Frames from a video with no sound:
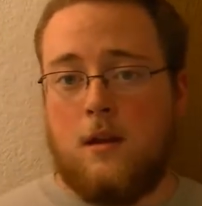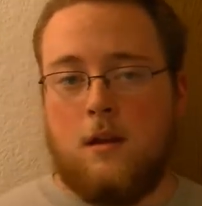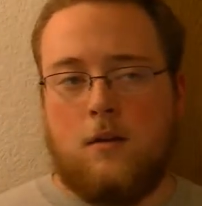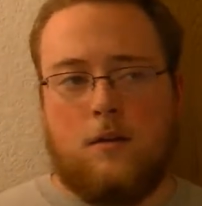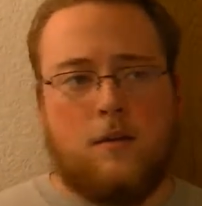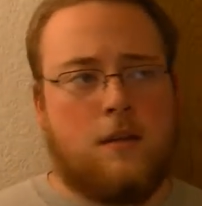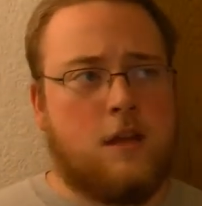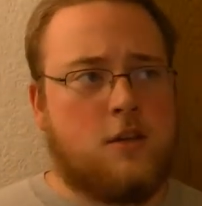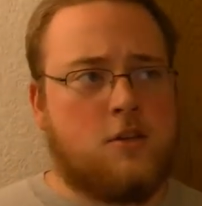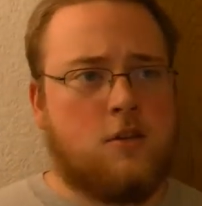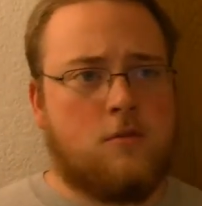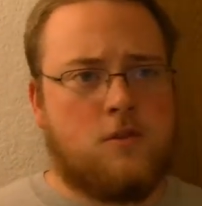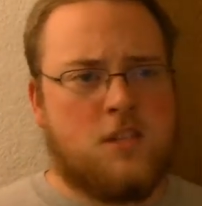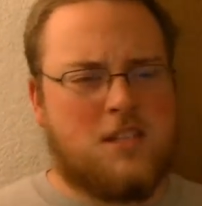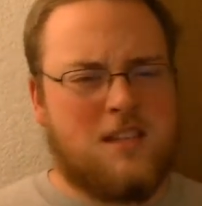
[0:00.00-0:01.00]
You know, they
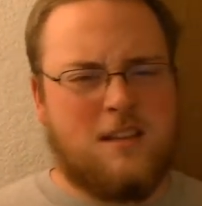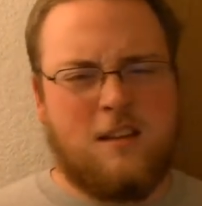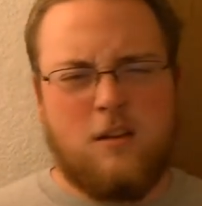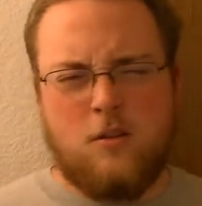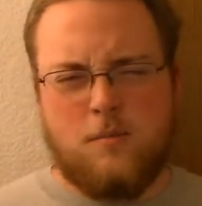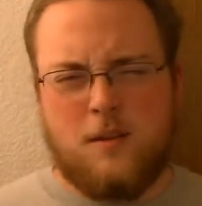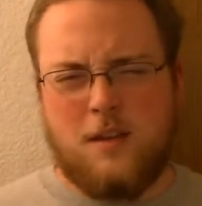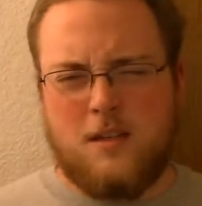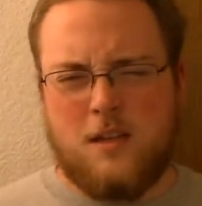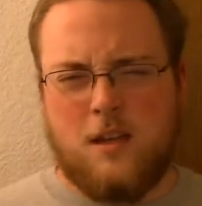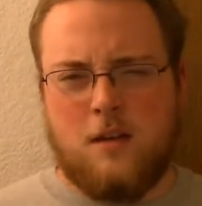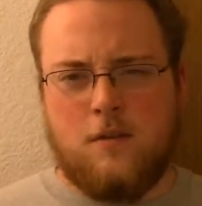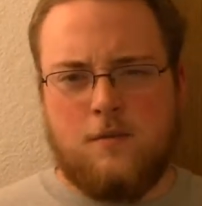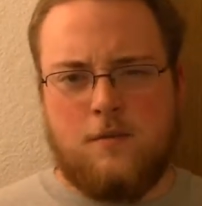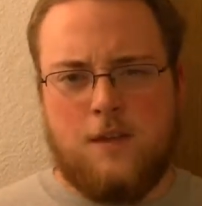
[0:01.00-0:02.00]
show just a little bit
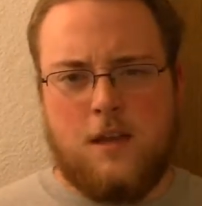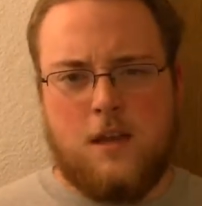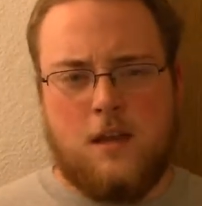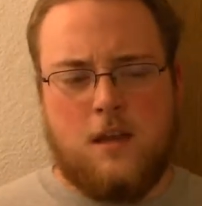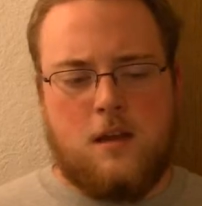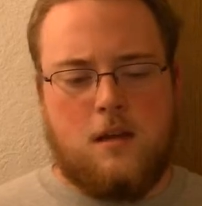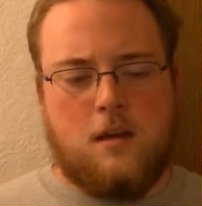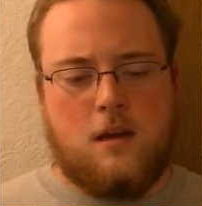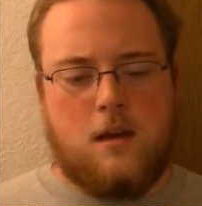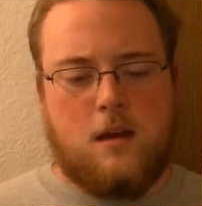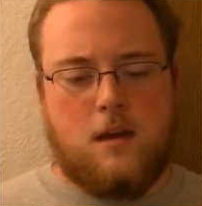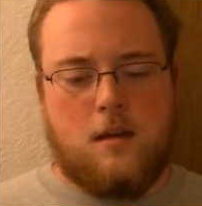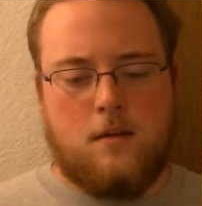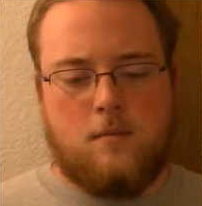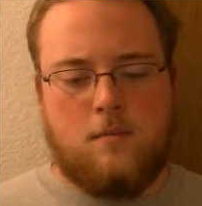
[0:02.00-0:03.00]
of the
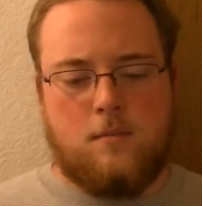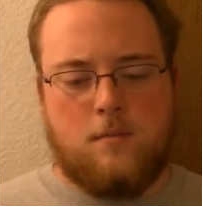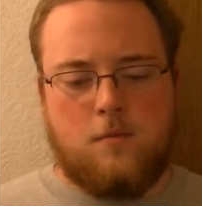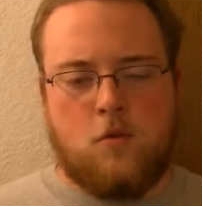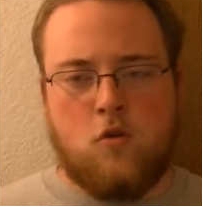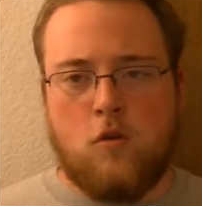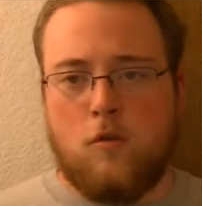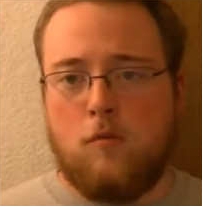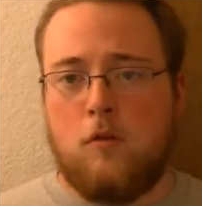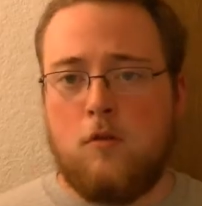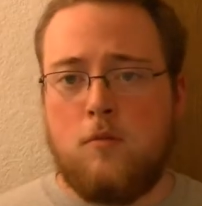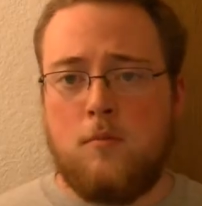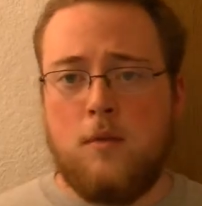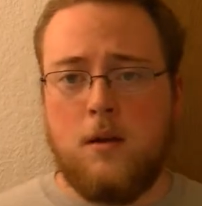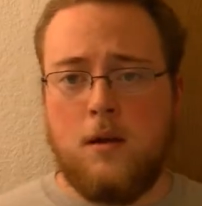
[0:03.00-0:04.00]

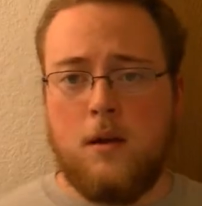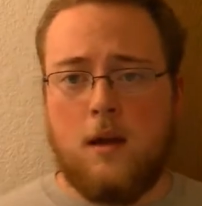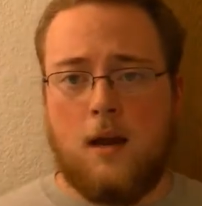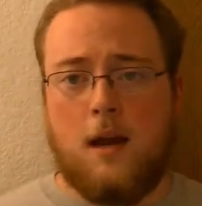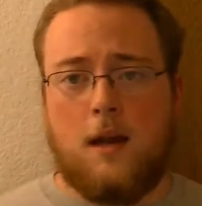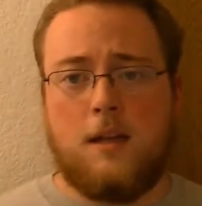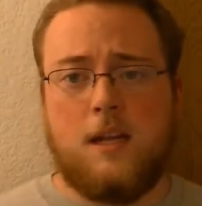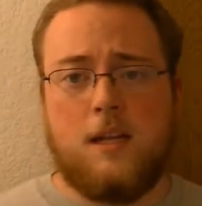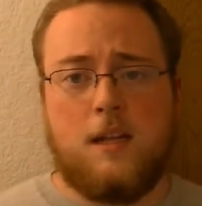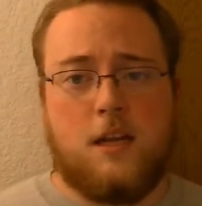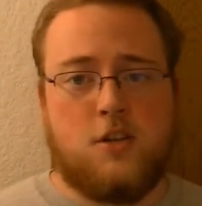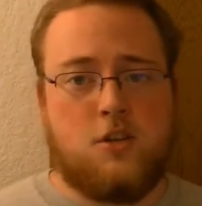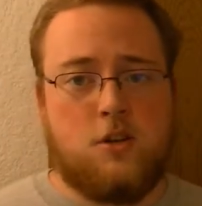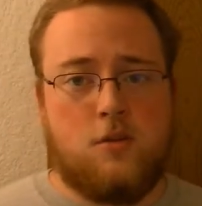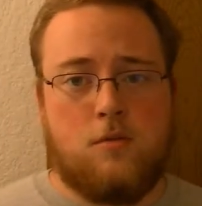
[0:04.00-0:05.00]
courtroom, and then
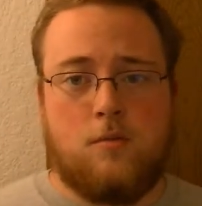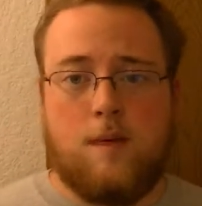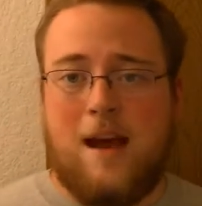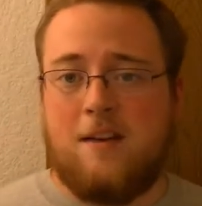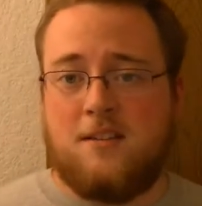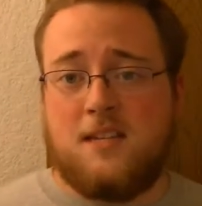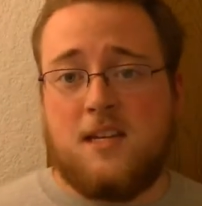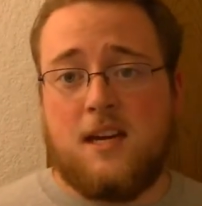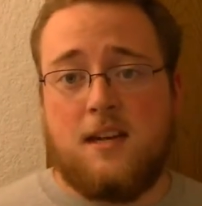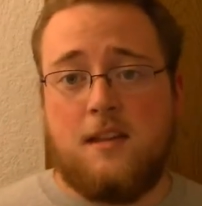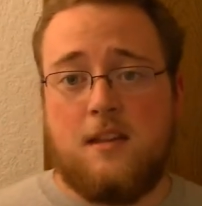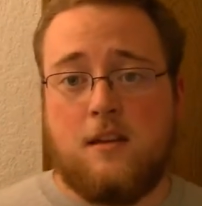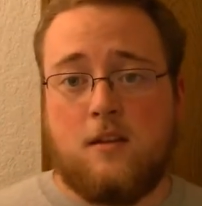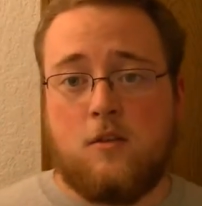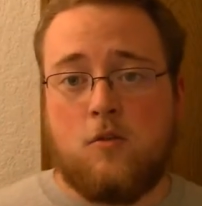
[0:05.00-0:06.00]
they show
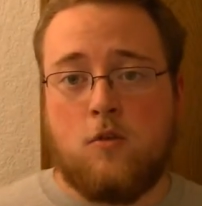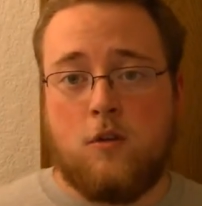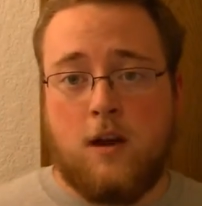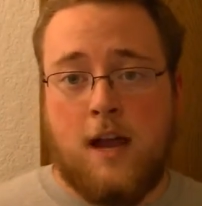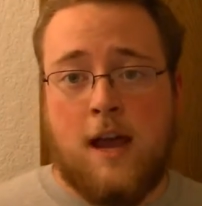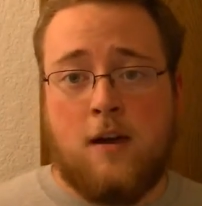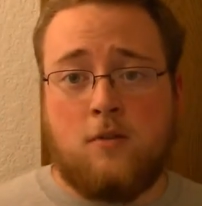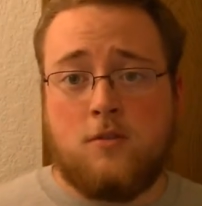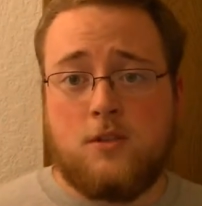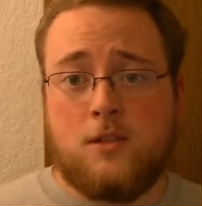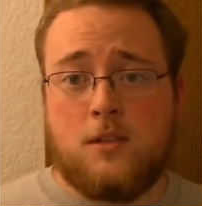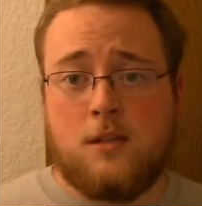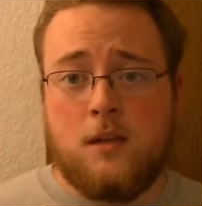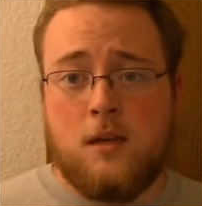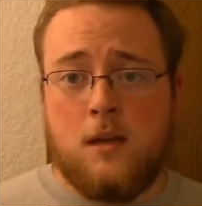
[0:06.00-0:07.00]
outside the
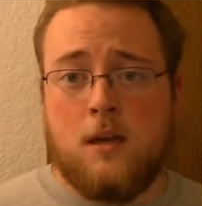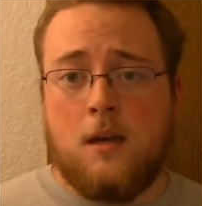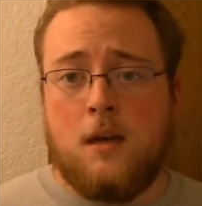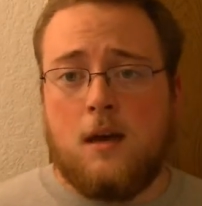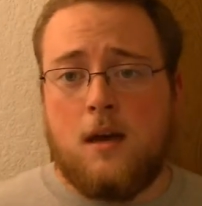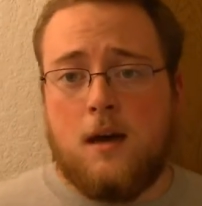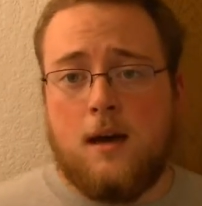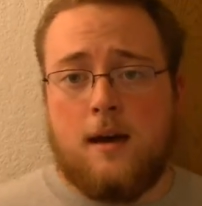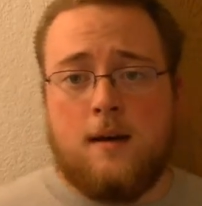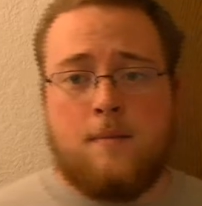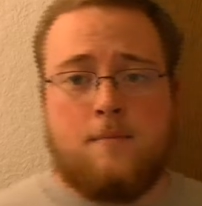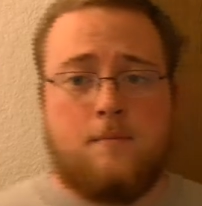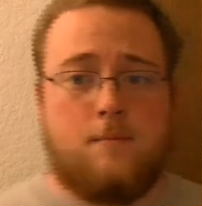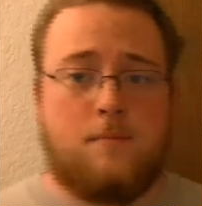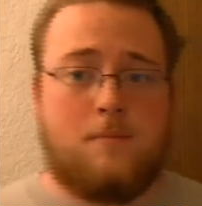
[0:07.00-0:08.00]
courthouse.
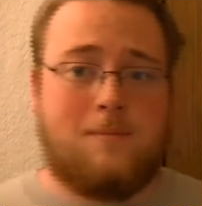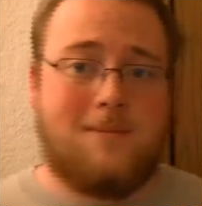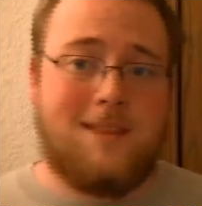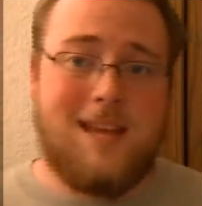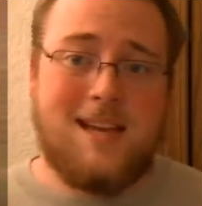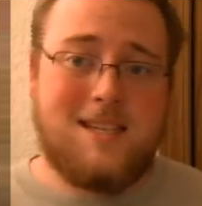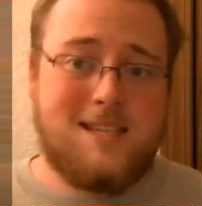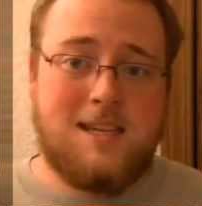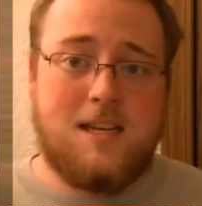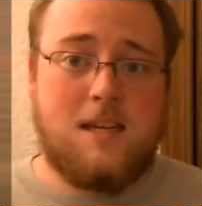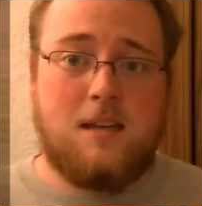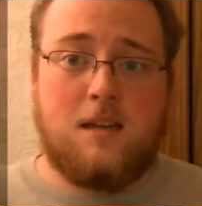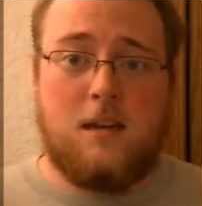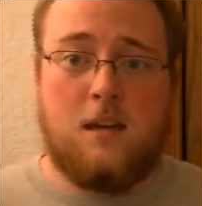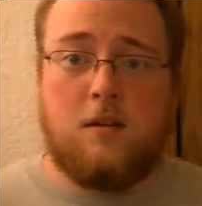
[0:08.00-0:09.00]
And that's
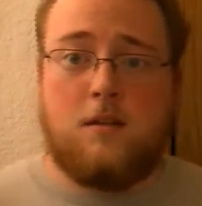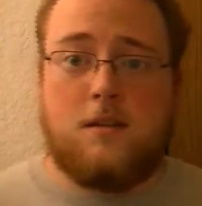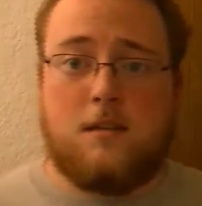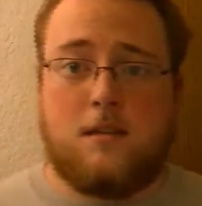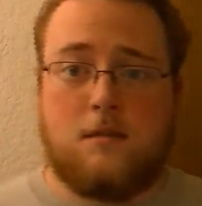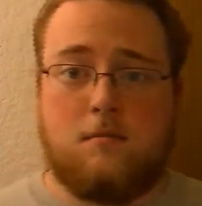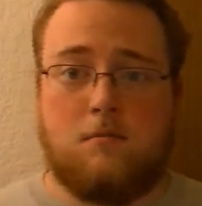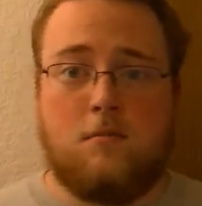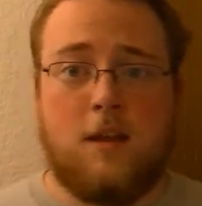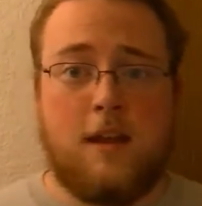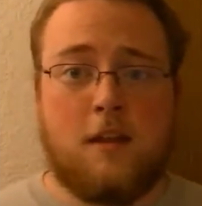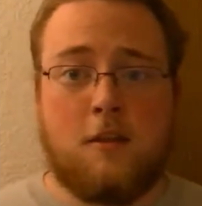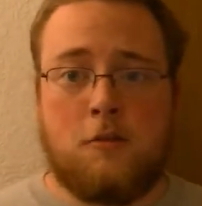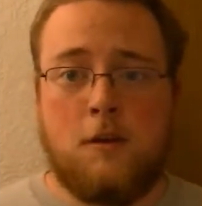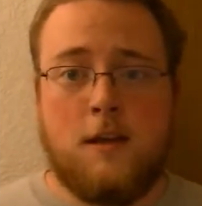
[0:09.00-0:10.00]
it. You know, it's
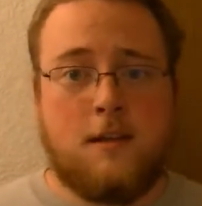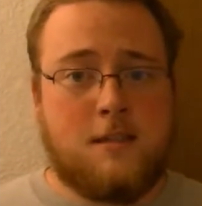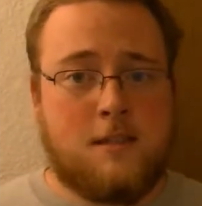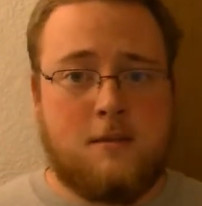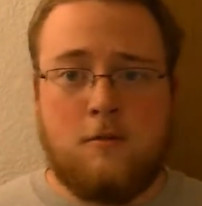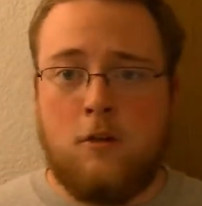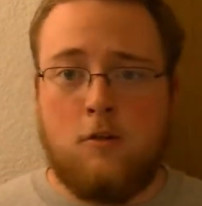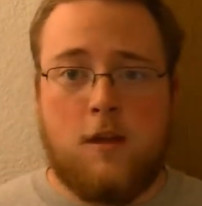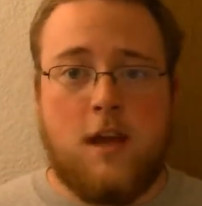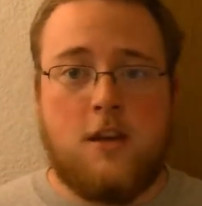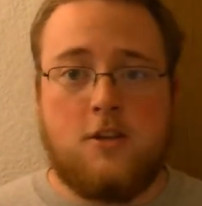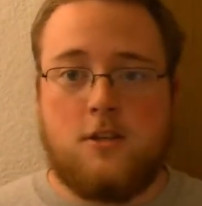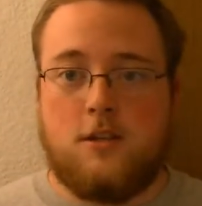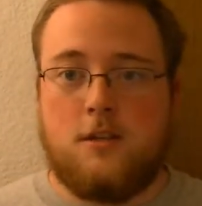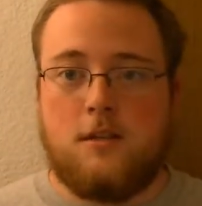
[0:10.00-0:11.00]
like 3
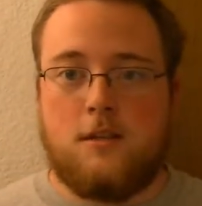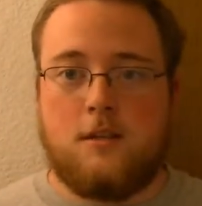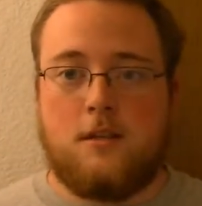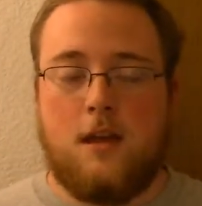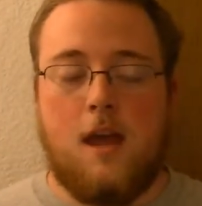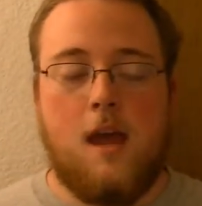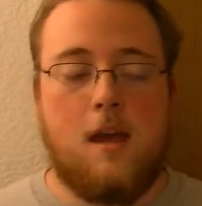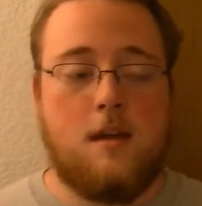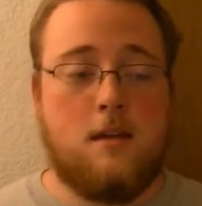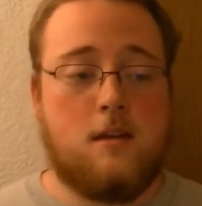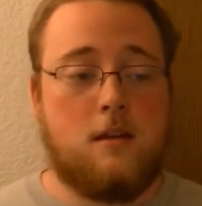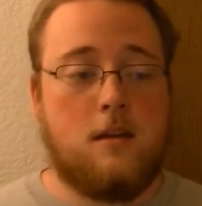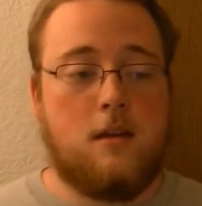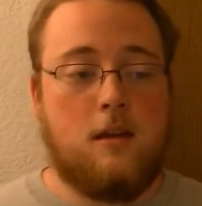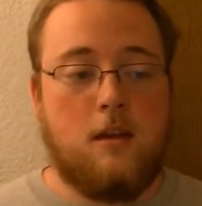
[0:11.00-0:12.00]
locations,
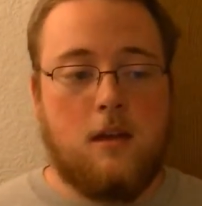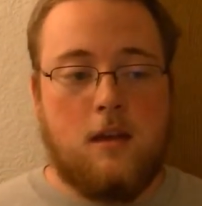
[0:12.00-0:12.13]
and,